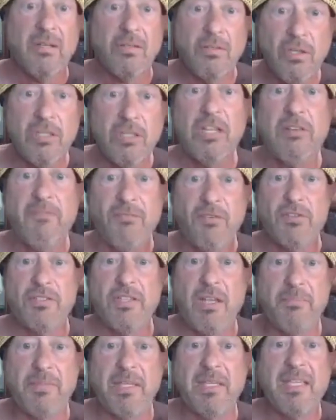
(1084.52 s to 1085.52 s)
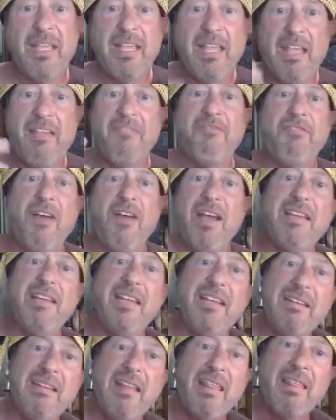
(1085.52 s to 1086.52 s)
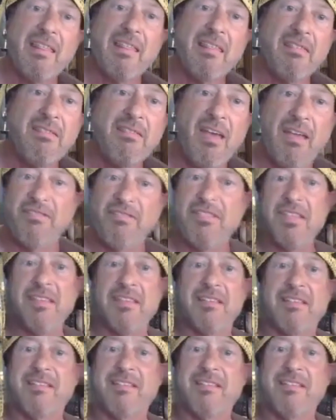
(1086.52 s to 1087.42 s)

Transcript: looking for something and finding nothing.